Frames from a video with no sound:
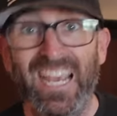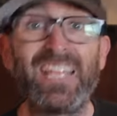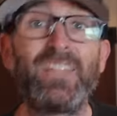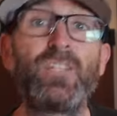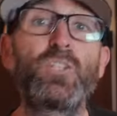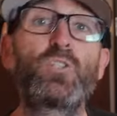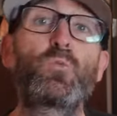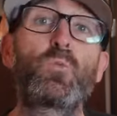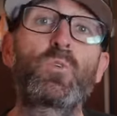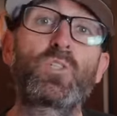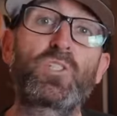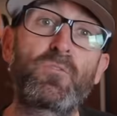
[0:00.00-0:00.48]
and
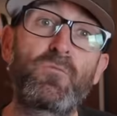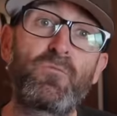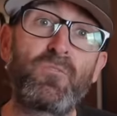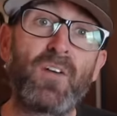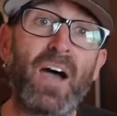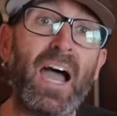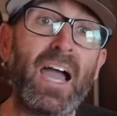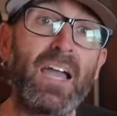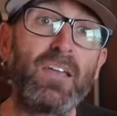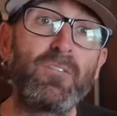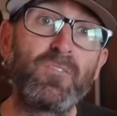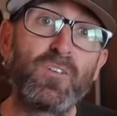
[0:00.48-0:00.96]
this was
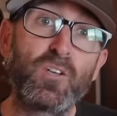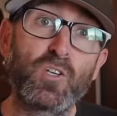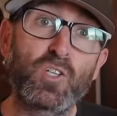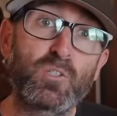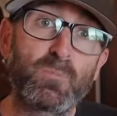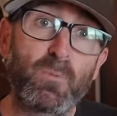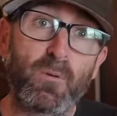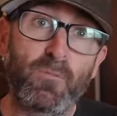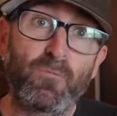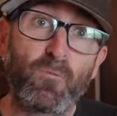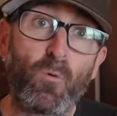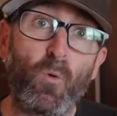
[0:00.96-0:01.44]
5 years
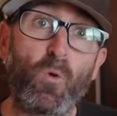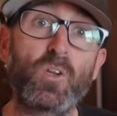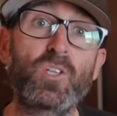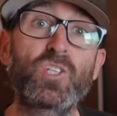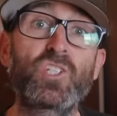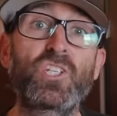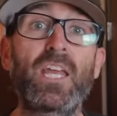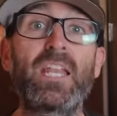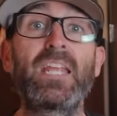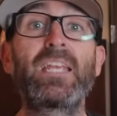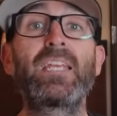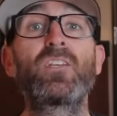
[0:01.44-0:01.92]
before
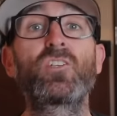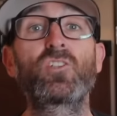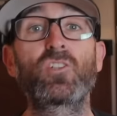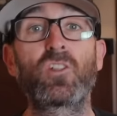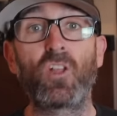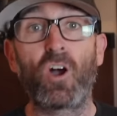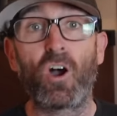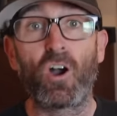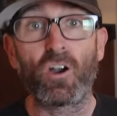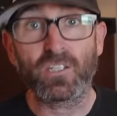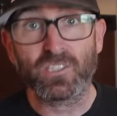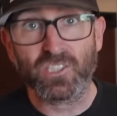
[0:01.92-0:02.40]
setting his
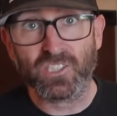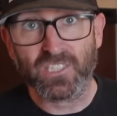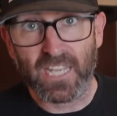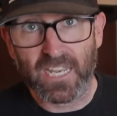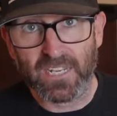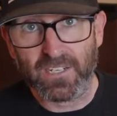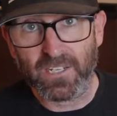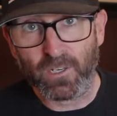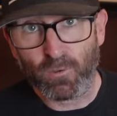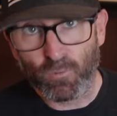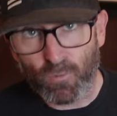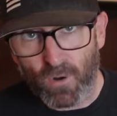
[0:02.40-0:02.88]

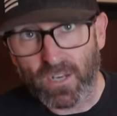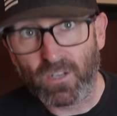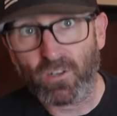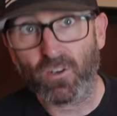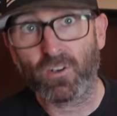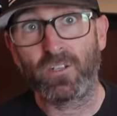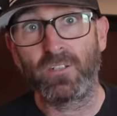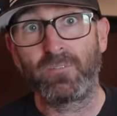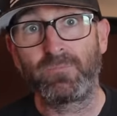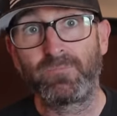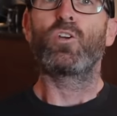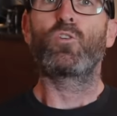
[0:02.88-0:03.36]
long-standing
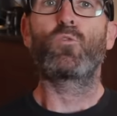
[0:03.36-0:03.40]
record.